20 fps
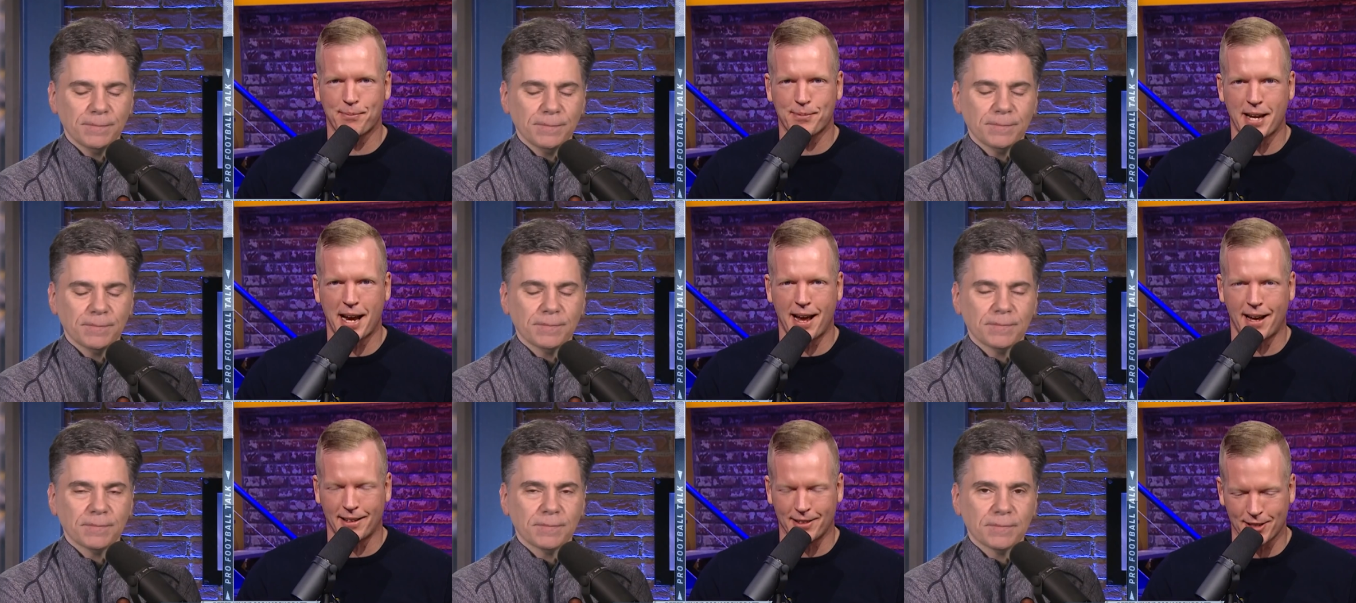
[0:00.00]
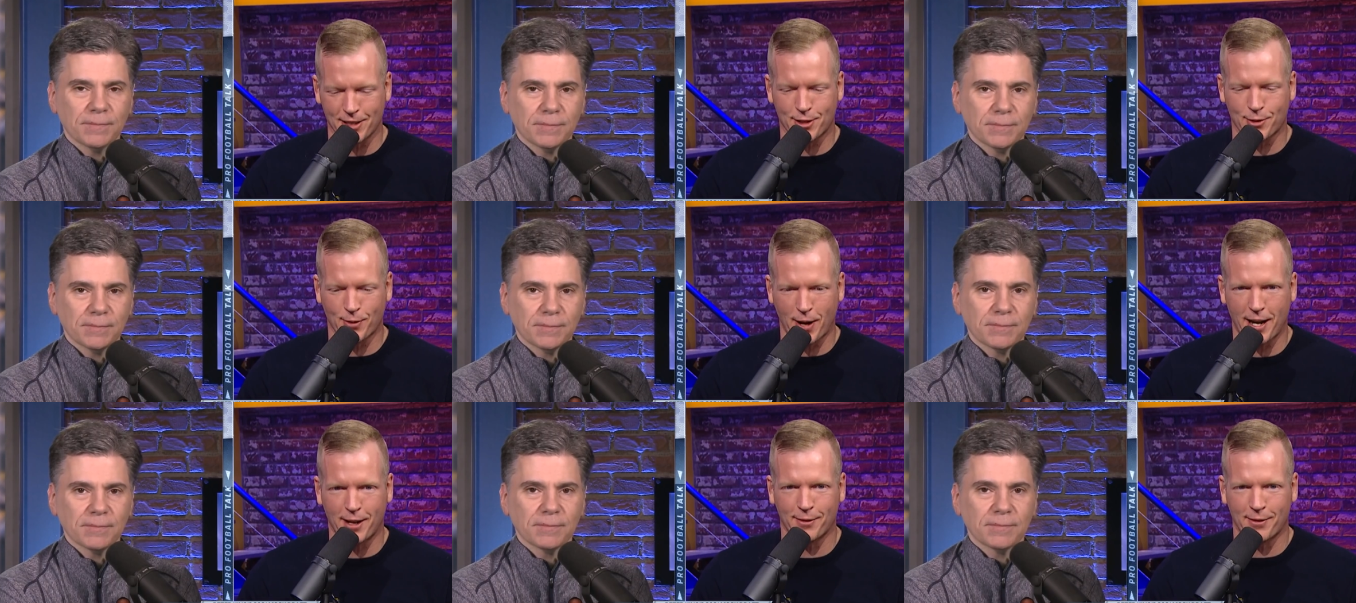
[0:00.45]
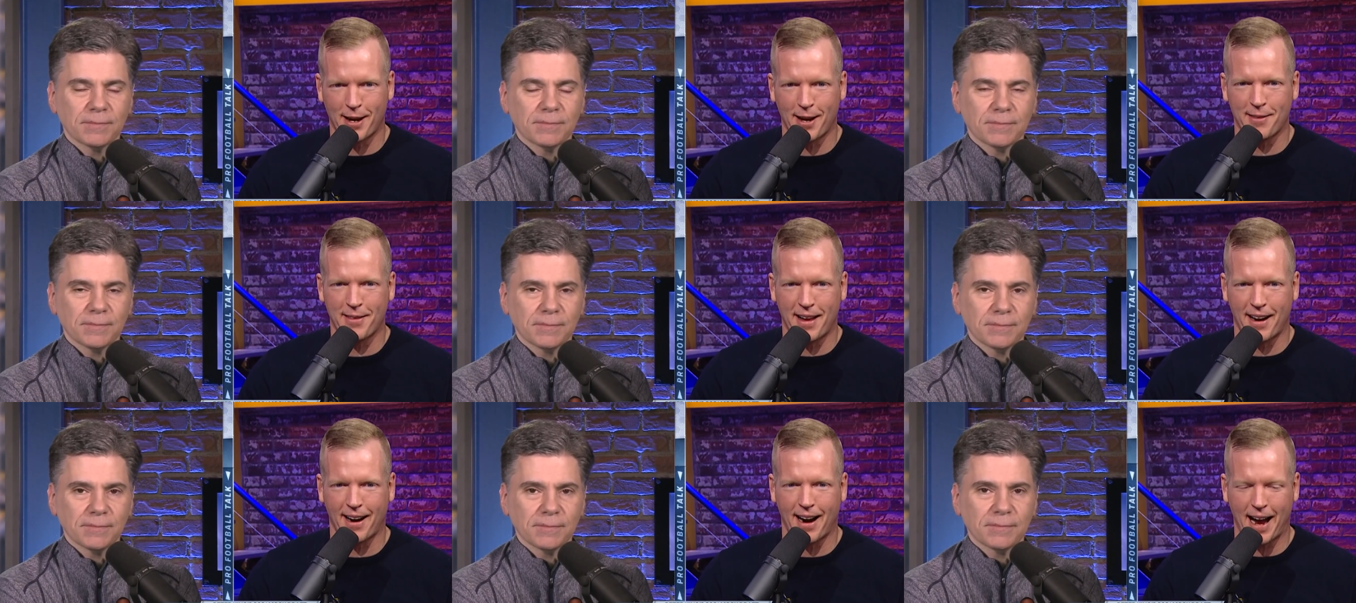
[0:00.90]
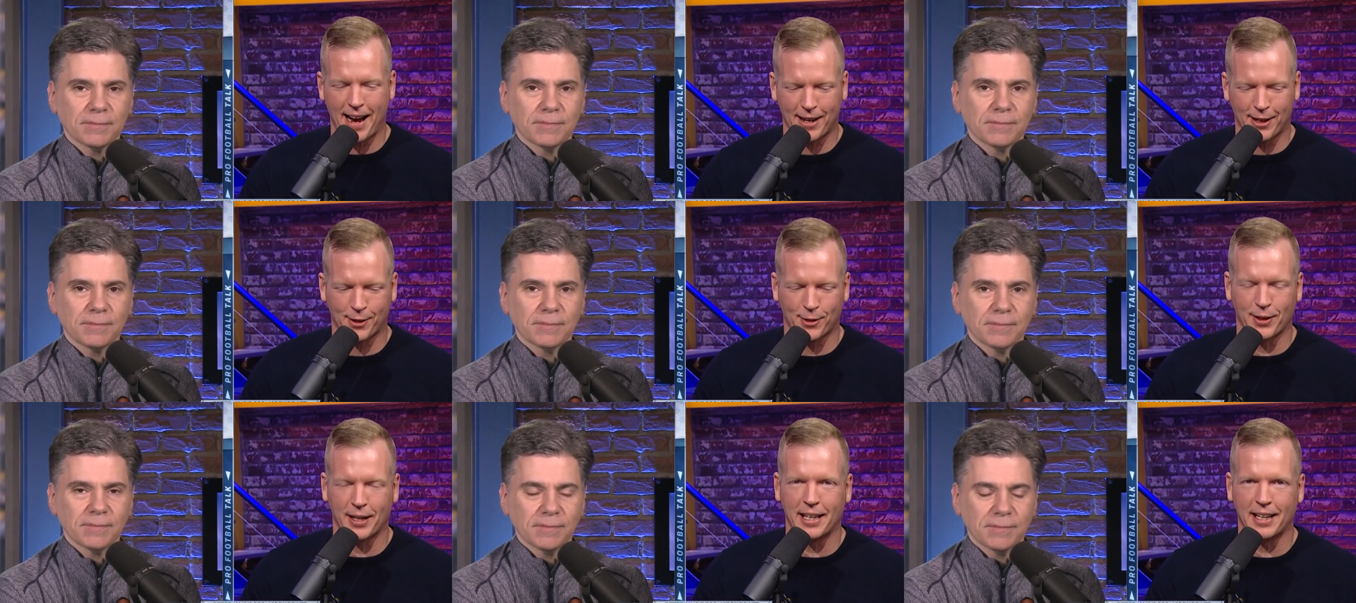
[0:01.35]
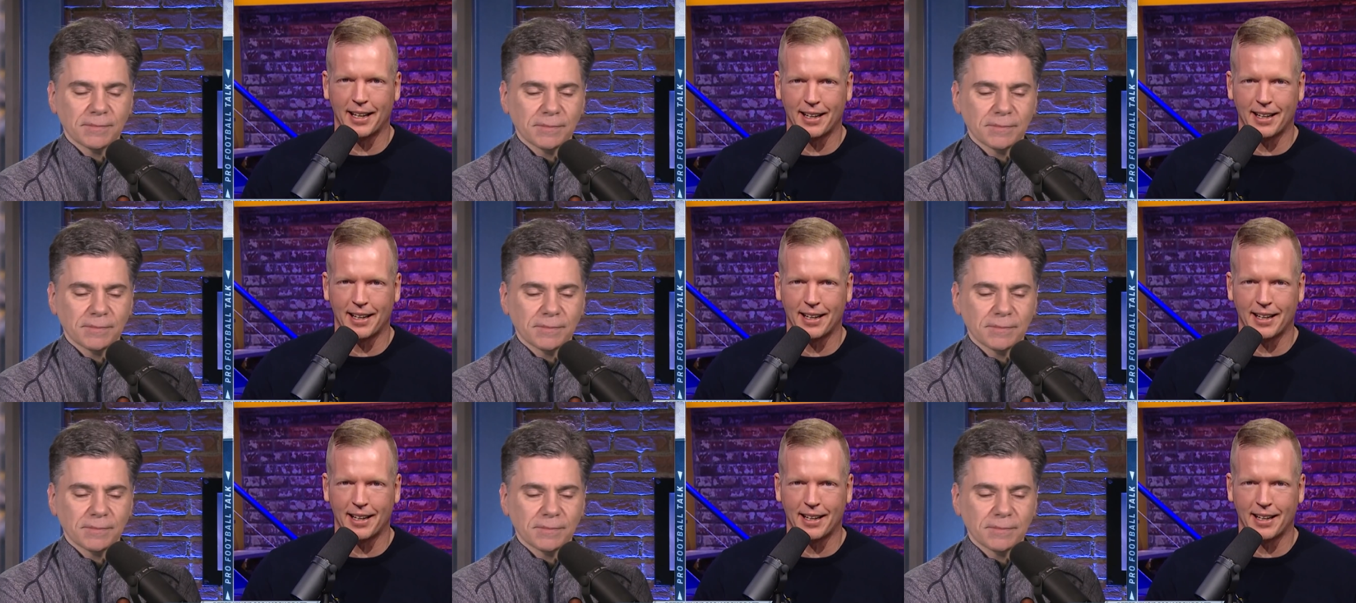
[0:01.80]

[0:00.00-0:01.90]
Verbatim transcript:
Speaker 1: ten, just right around there. I agree.